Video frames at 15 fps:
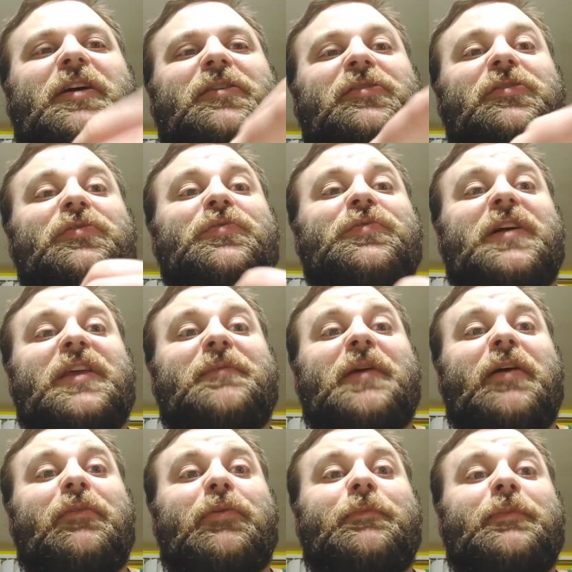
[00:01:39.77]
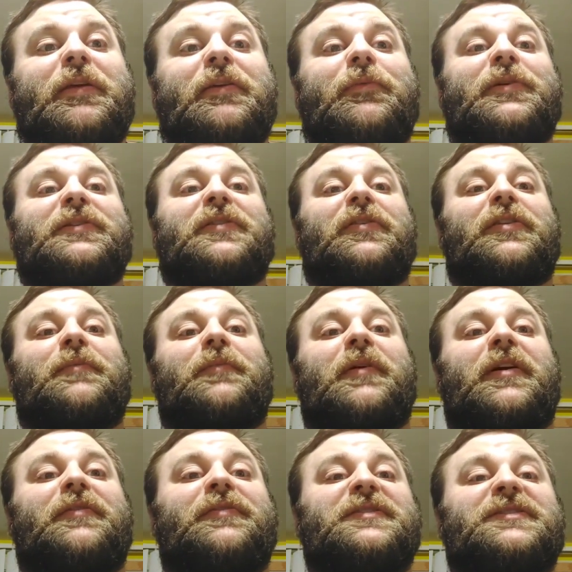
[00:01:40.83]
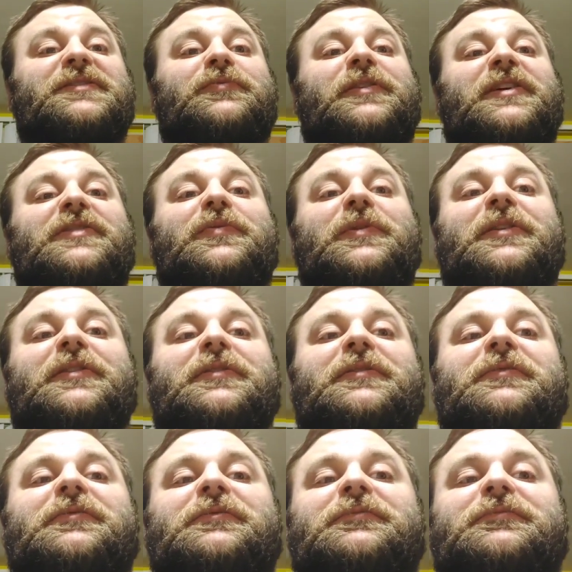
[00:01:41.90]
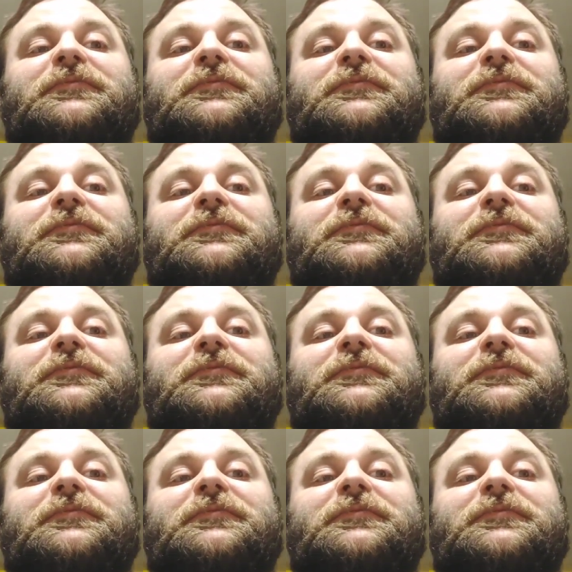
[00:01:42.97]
a clue that he might be returning, but this is what he tweeted.